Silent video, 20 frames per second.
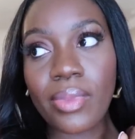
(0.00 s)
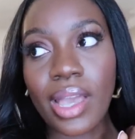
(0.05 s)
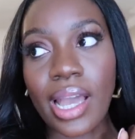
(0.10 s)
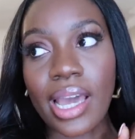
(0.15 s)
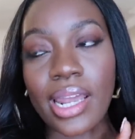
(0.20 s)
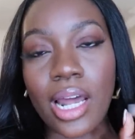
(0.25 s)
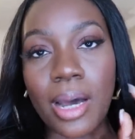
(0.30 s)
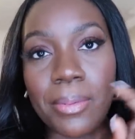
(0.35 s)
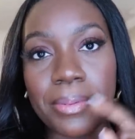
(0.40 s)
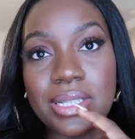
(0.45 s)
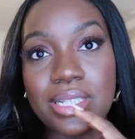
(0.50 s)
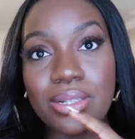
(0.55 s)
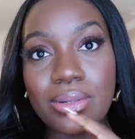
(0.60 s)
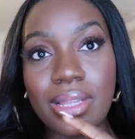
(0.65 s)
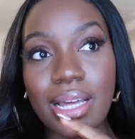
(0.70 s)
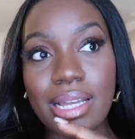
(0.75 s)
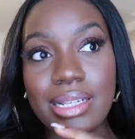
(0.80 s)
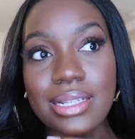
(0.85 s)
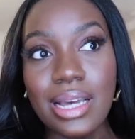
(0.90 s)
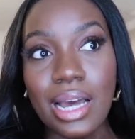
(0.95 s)
and up until
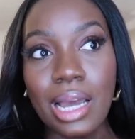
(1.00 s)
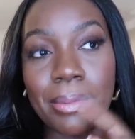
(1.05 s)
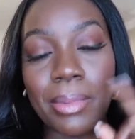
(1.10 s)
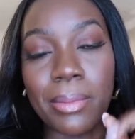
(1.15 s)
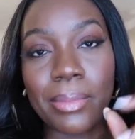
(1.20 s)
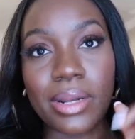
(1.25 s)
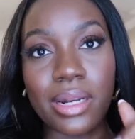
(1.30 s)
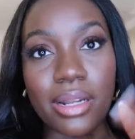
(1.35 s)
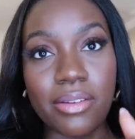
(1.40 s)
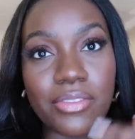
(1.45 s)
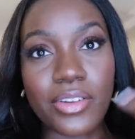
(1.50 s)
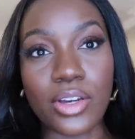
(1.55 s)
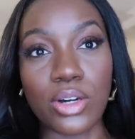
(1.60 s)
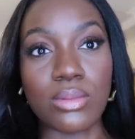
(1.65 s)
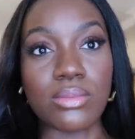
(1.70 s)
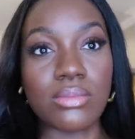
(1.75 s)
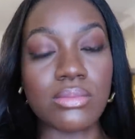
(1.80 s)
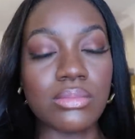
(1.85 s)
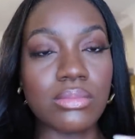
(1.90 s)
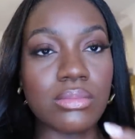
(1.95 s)
that time I'm gonna
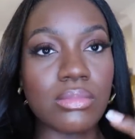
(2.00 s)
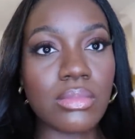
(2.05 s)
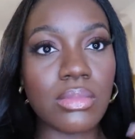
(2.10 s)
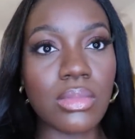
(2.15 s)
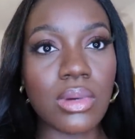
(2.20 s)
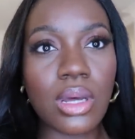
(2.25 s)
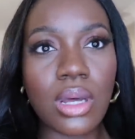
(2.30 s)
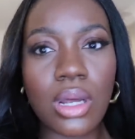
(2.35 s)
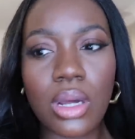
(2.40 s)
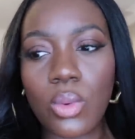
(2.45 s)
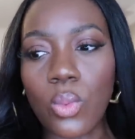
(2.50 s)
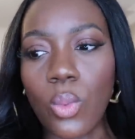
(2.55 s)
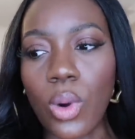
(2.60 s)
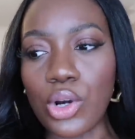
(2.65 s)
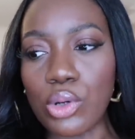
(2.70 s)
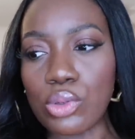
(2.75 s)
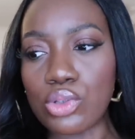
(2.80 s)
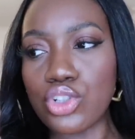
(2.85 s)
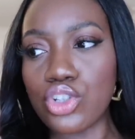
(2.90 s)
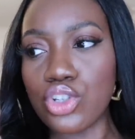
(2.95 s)
film
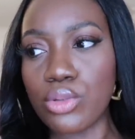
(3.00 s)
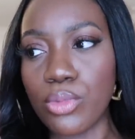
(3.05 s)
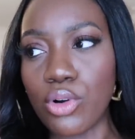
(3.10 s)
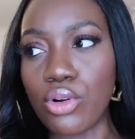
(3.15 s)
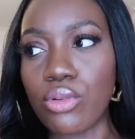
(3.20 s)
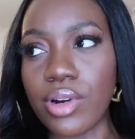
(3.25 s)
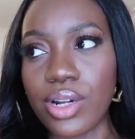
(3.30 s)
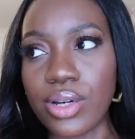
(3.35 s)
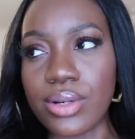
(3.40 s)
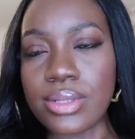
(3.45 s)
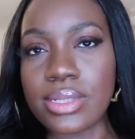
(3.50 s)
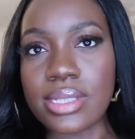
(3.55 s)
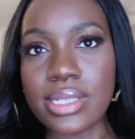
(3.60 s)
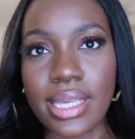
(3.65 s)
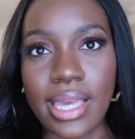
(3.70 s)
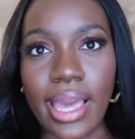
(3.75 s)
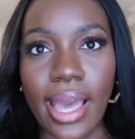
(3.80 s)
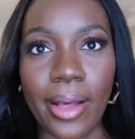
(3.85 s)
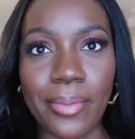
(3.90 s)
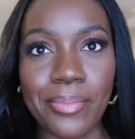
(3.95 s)
one or two more reels.
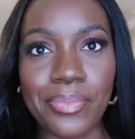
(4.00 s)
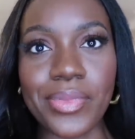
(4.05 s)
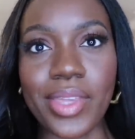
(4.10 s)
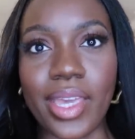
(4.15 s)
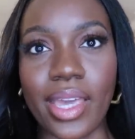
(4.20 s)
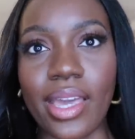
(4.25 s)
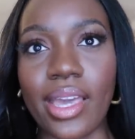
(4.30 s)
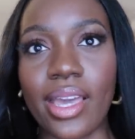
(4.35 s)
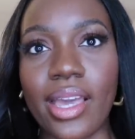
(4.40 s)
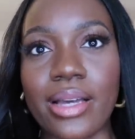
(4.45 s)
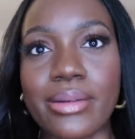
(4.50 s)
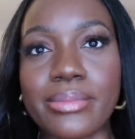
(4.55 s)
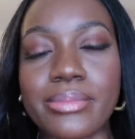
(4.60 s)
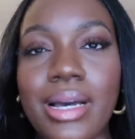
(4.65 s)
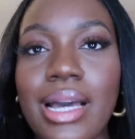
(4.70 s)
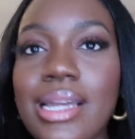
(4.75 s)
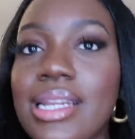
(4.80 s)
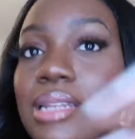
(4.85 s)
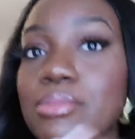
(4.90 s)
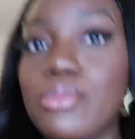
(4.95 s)
Yeah, yeah, yeah.
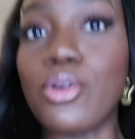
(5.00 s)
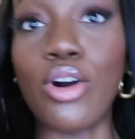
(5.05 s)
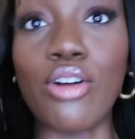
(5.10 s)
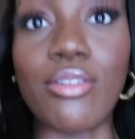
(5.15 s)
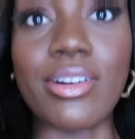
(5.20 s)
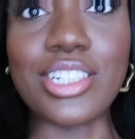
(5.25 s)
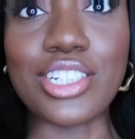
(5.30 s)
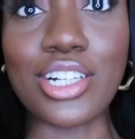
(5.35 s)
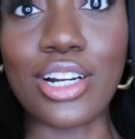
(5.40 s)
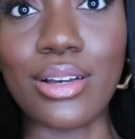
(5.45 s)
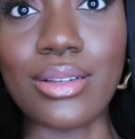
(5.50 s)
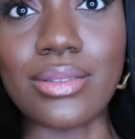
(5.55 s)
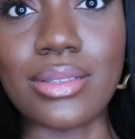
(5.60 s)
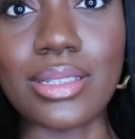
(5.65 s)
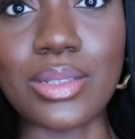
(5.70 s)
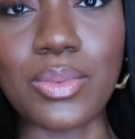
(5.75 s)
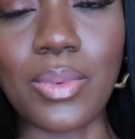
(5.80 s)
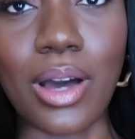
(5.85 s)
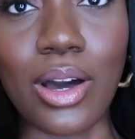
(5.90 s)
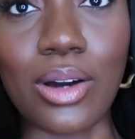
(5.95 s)
I need more orange clothes
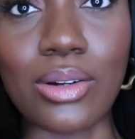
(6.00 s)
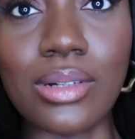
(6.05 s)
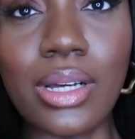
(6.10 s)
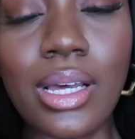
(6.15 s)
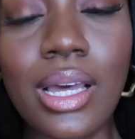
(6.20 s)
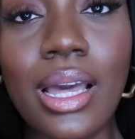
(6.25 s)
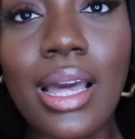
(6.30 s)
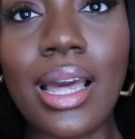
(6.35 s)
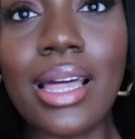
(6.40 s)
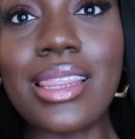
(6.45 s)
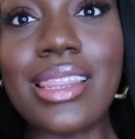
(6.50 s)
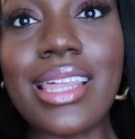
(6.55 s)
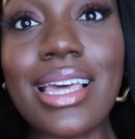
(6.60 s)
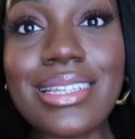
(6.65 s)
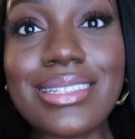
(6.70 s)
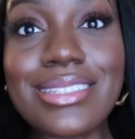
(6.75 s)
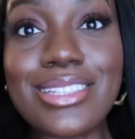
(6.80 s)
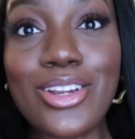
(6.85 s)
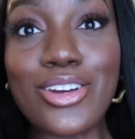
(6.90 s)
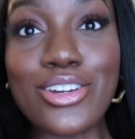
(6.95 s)
as well.
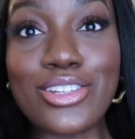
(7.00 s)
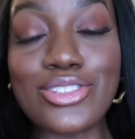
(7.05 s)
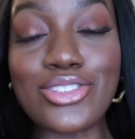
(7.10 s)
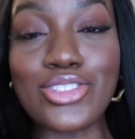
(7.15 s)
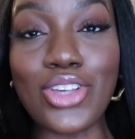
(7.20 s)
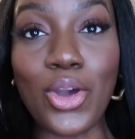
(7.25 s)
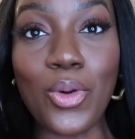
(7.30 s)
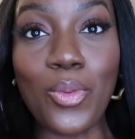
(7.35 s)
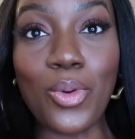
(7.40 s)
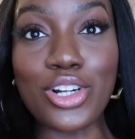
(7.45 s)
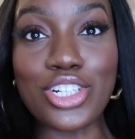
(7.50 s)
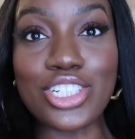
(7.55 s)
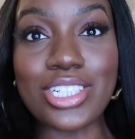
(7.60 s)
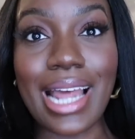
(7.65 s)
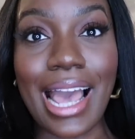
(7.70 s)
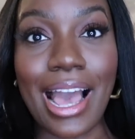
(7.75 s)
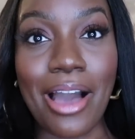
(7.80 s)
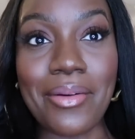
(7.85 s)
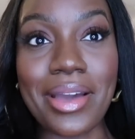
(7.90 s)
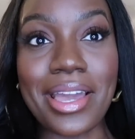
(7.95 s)
This looks so washed
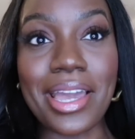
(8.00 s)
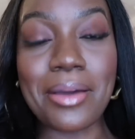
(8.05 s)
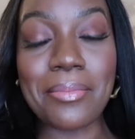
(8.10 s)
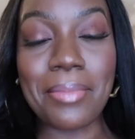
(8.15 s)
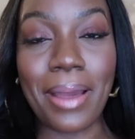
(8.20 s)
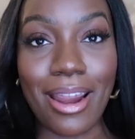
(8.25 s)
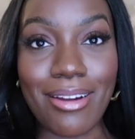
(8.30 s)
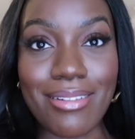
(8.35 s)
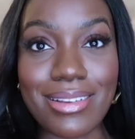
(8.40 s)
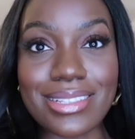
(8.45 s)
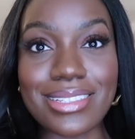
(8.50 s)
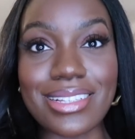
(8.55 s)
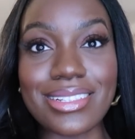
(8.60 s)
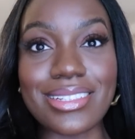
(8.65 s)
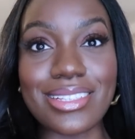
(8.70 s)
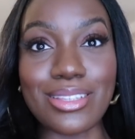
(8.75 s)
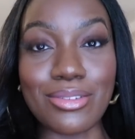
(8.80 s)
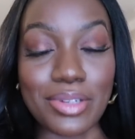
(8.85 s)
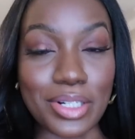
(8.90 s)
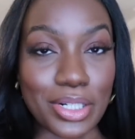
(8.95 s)
out in comparison
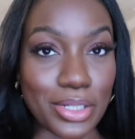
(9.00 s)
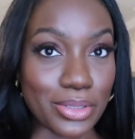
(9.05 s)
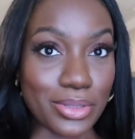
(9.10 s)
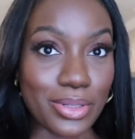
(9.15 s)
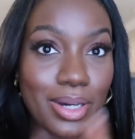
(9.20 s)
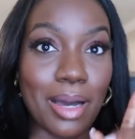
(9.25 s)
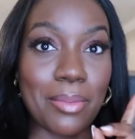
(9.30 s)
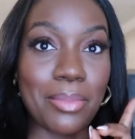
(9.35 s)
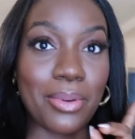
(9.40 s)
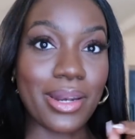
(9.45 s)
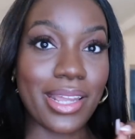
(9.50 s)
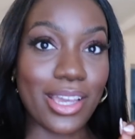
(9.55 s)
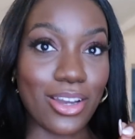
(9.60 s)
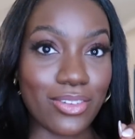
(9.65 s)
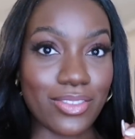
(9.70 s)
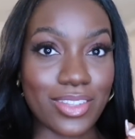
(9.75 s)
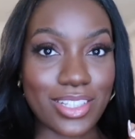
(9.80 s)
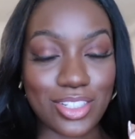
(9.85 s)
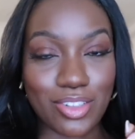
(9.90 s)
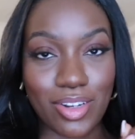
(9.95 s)
to the reel I'm putting
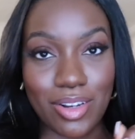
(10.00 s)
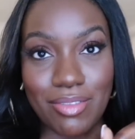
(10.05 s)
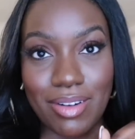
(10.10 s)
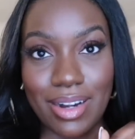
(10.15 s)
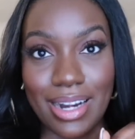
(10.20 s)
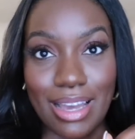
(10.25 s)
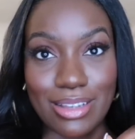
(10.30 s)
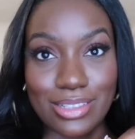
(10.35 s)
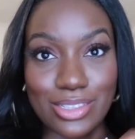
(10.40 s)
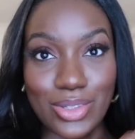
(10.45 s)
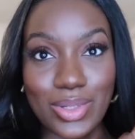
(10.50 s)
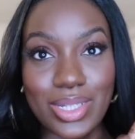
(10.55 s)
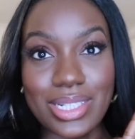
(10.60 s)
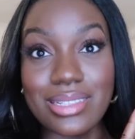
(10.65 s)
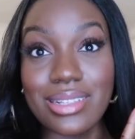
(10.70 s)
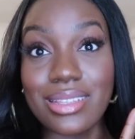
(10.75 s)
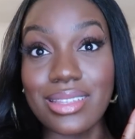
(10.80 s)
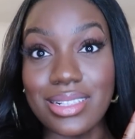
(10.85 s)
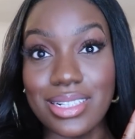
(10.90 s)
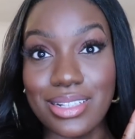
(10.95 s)
on the screen right now so you can see the